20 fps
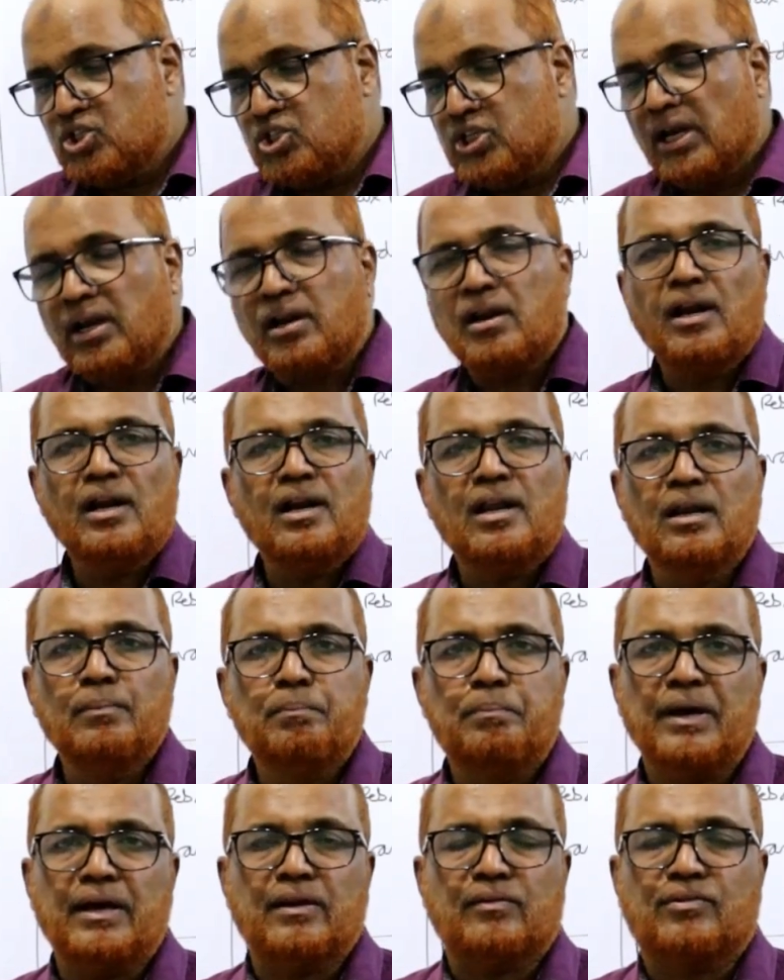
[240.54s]
General
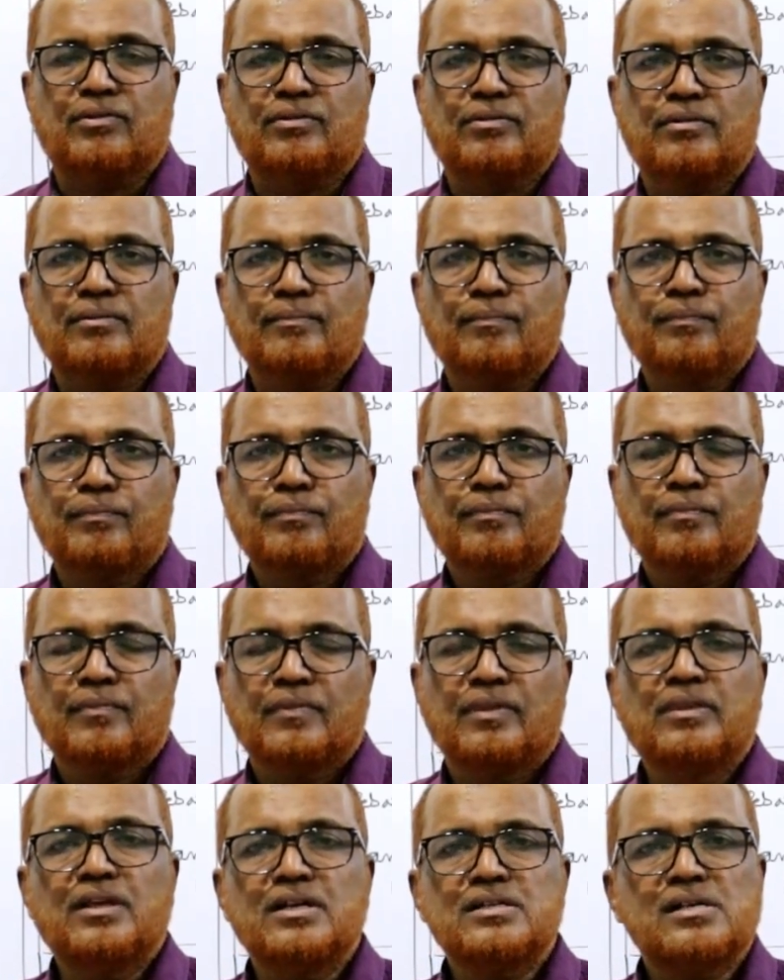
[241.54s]
repairs.
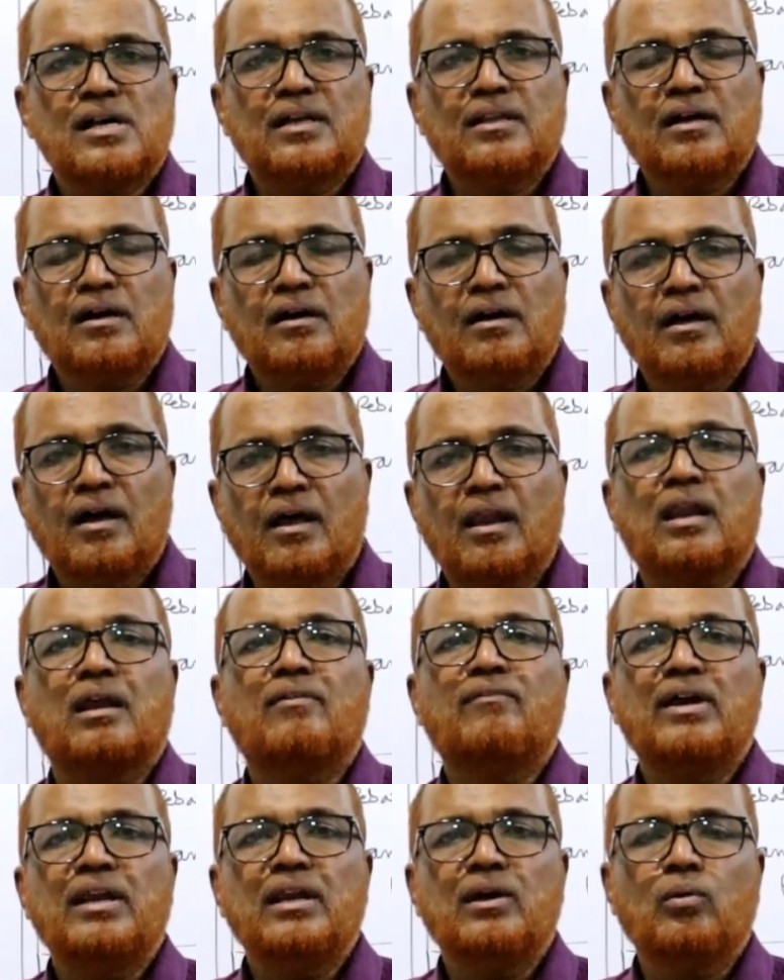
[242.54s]
These are the
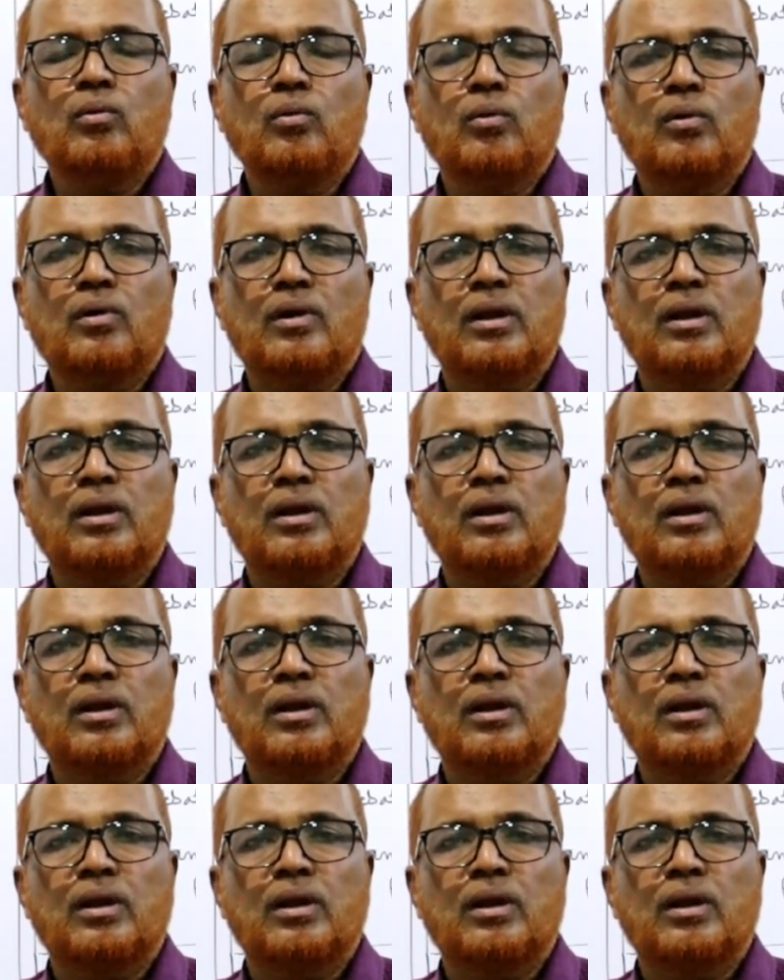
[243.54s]
revenue